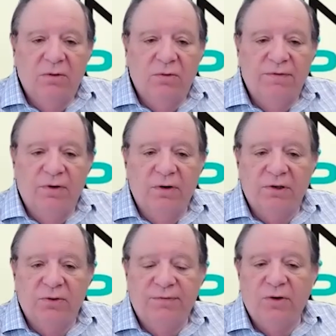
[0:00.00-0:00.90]
referred
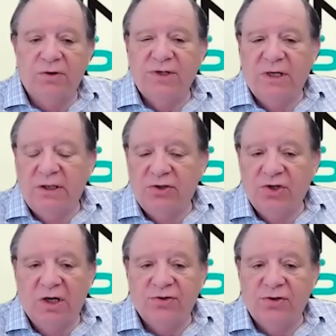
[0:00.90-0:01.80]
to, if you're sending
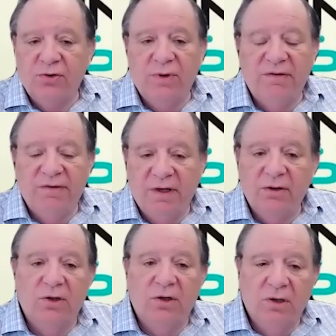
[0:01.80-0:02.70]
checks to a
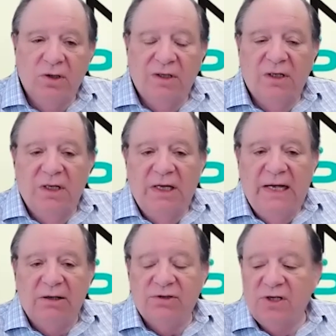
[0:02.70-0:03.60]
vendor
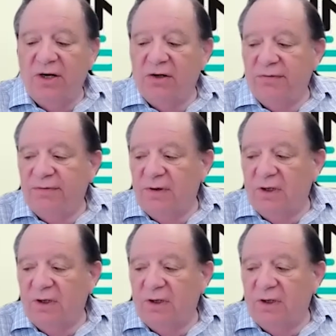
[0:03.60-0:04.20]
outside of